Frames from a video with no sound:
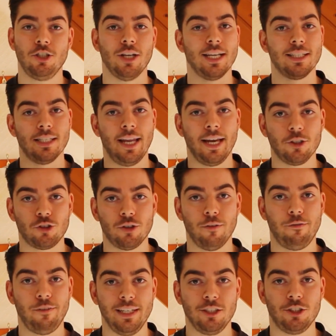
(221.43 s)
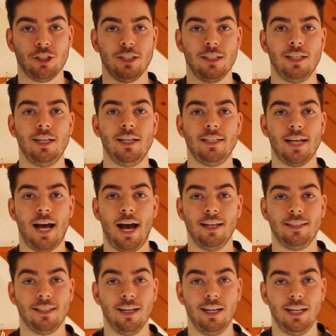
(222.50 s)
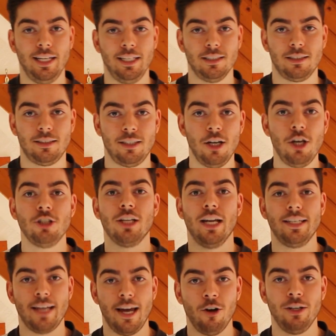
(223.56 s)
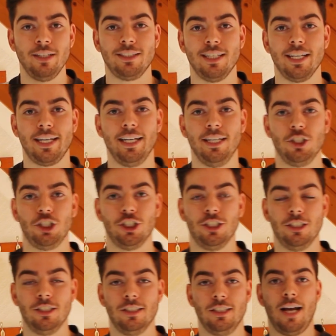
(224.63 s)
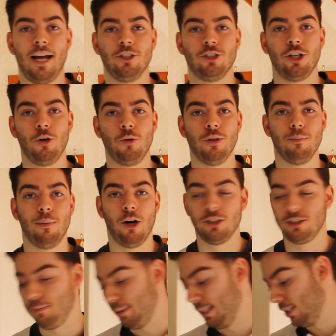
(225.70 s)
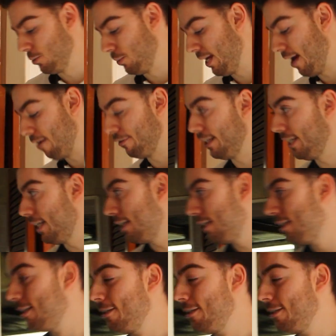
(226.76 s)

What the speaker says: So that's an extra feature to add to the list. So let's head on into the kitchen and show you the masterpiece we have here.